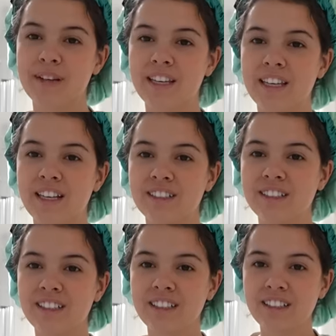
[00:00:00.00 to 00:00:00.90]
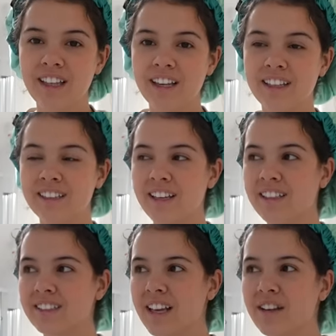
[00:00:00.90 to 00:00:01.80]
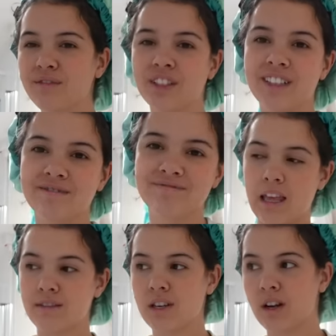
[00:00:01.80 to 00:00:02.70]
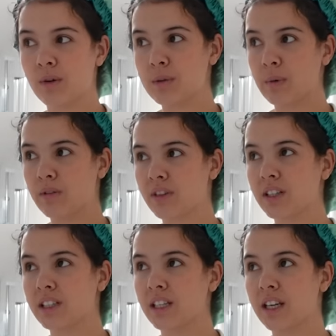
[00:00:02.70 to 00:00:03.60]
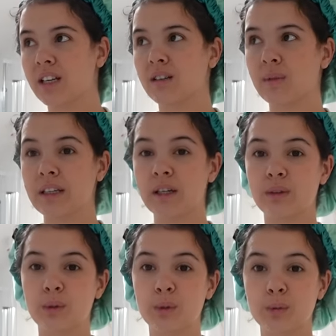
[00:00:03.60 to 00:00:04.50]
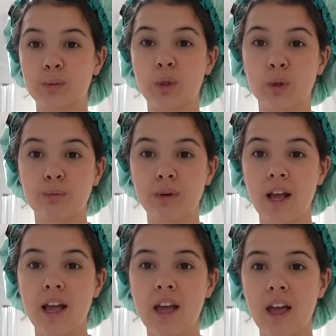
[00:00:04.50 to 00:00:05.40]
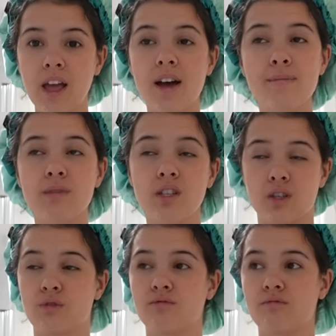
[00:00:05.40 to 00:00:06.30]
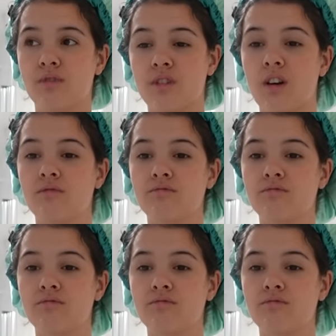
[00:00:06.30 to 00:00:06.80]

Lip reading: But here's a little like nice sign for you. Life's not always perfect, and we go through some crap too. So